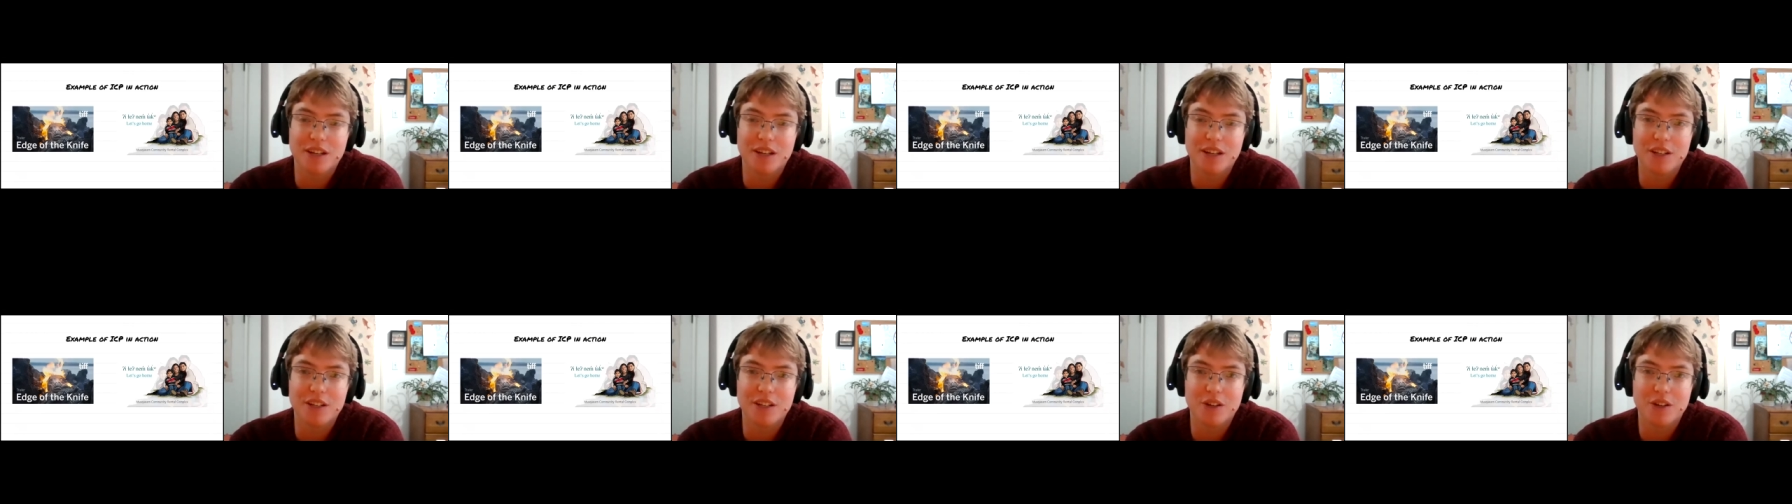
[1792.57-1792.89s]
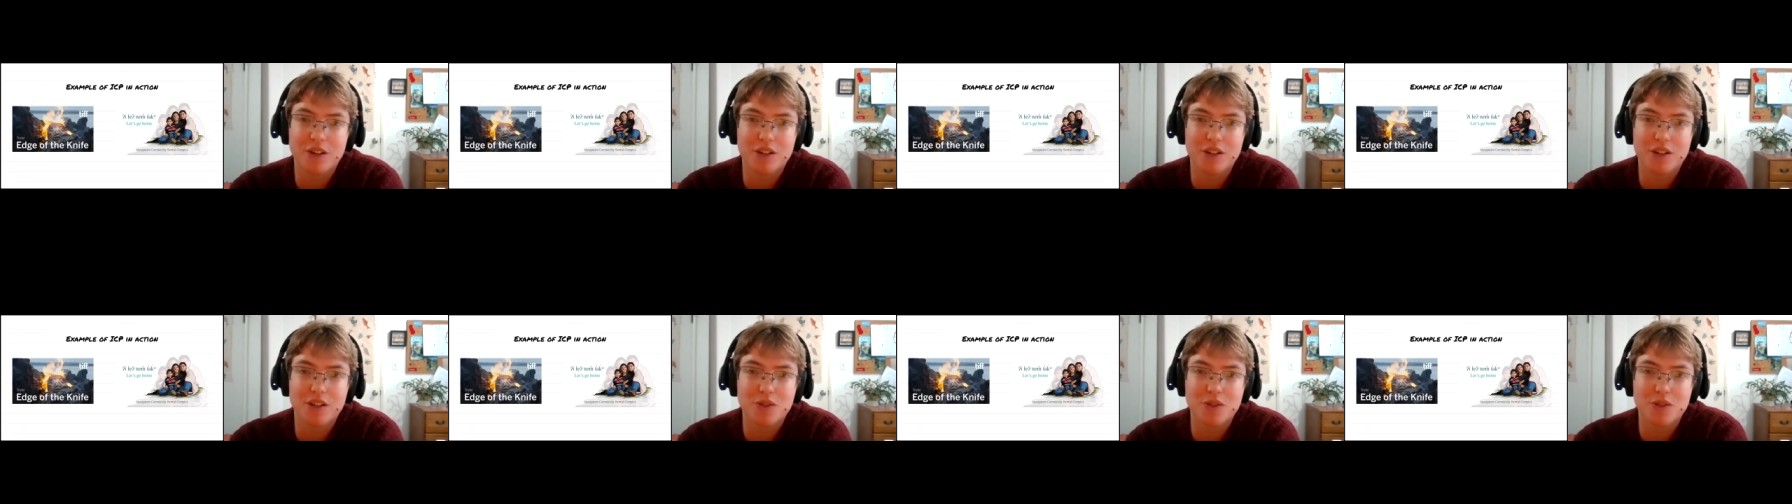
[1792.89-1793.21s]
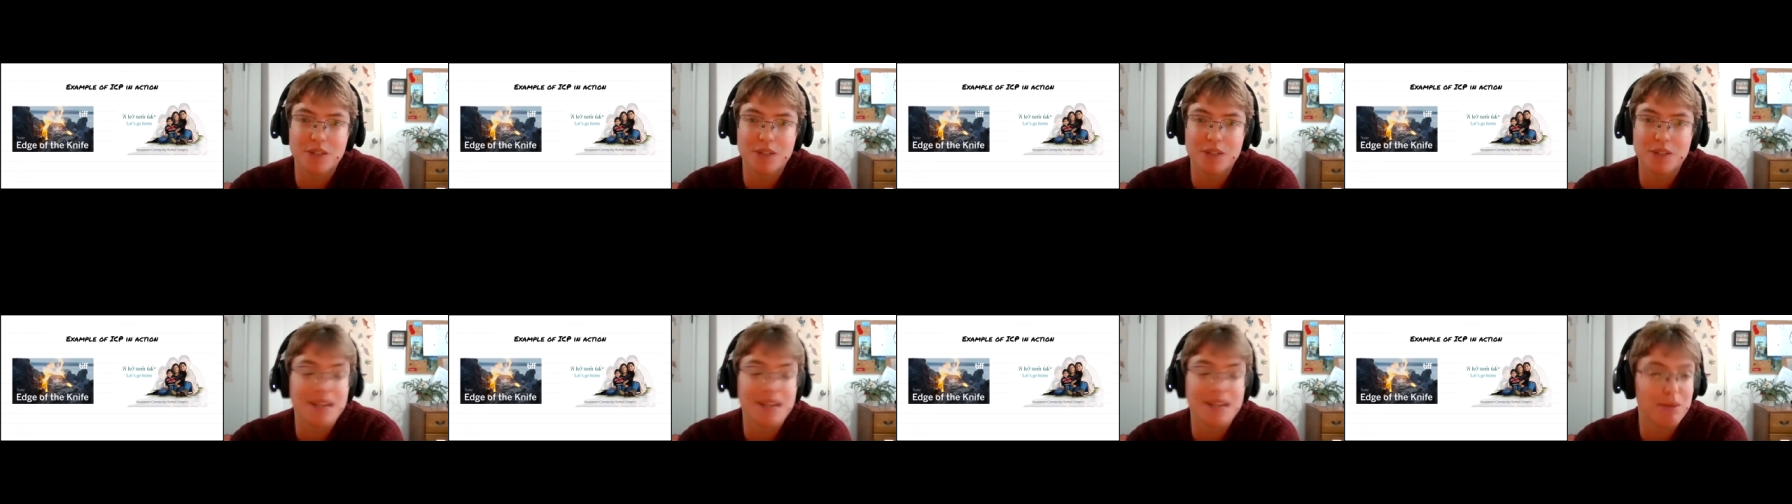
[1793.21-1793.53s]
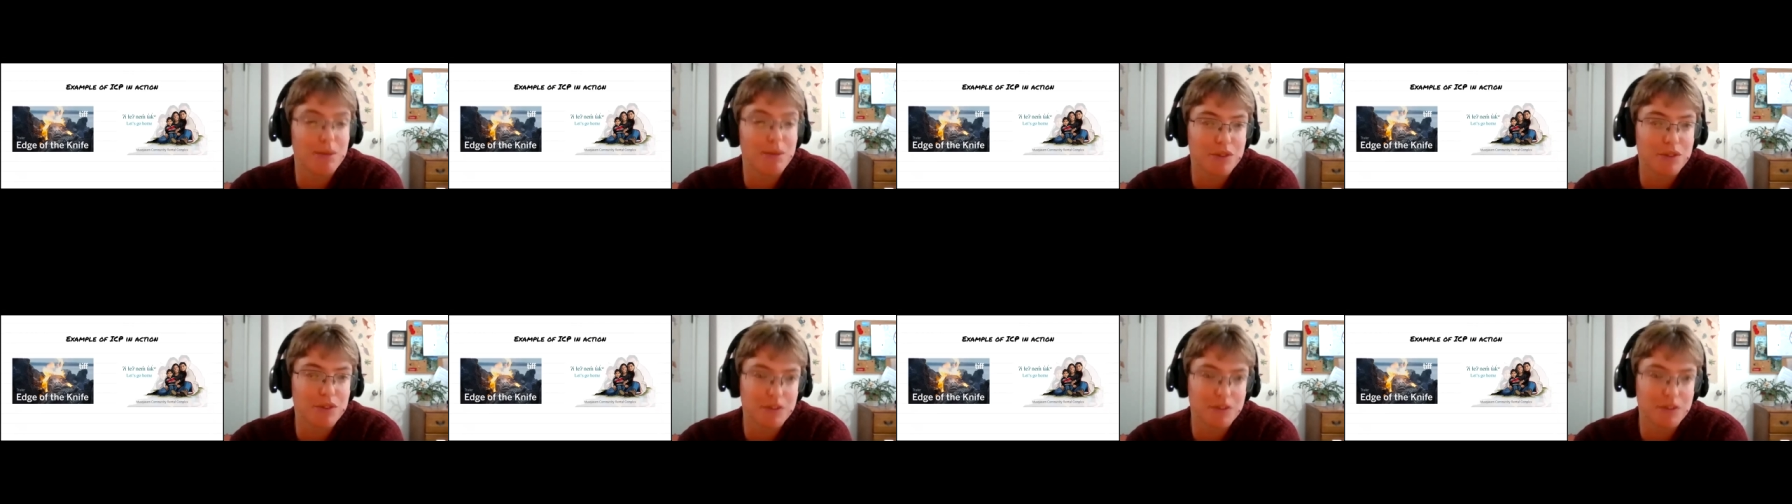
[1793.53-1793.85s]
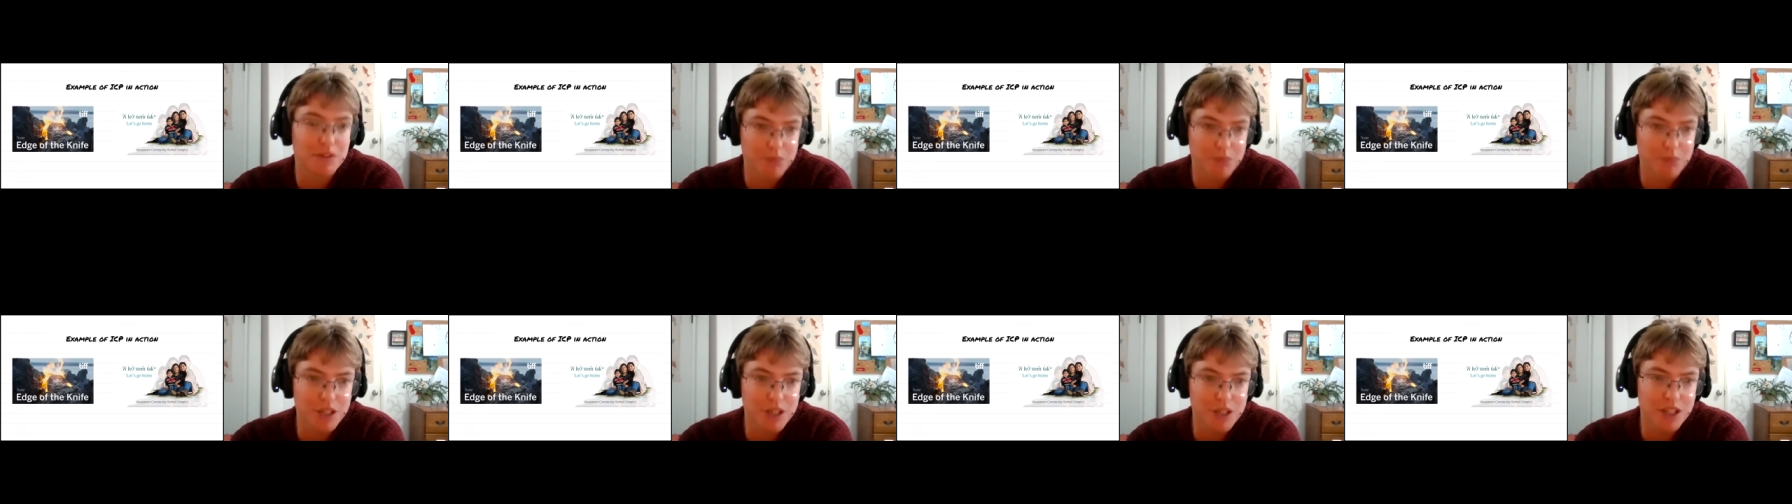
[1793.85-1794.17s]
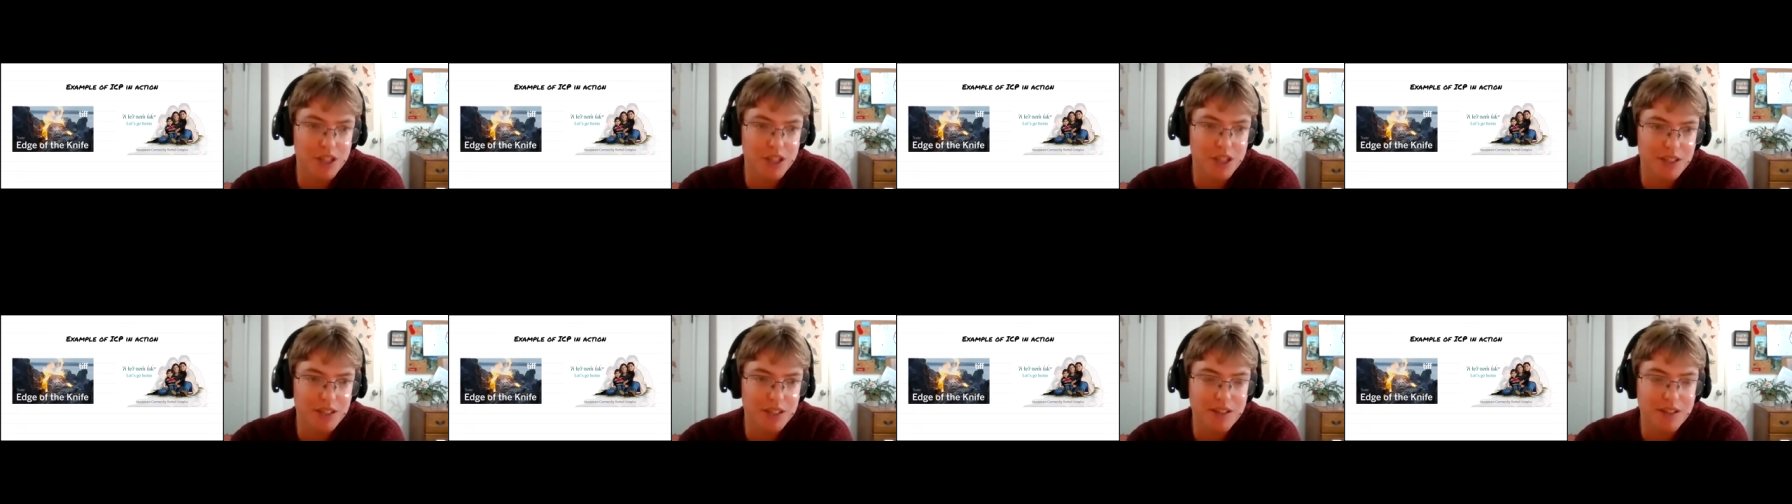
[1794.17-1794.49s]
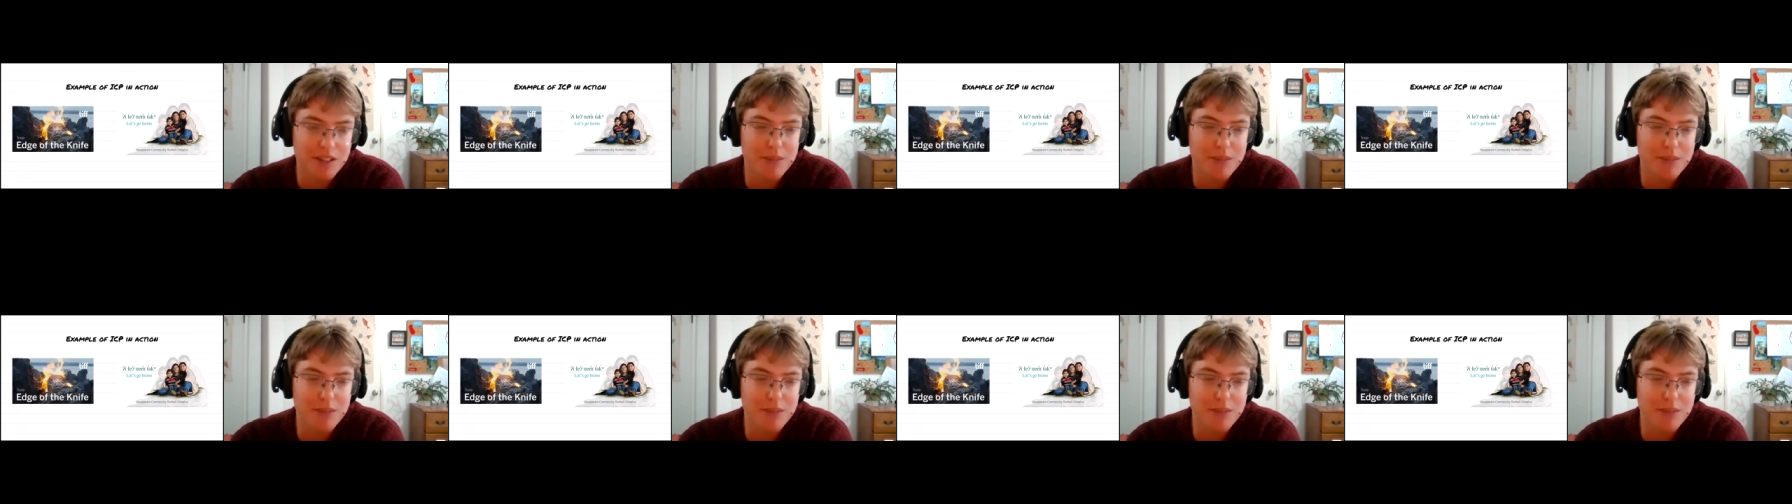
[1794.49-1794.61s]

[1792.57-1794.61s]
And here are two examples of projects.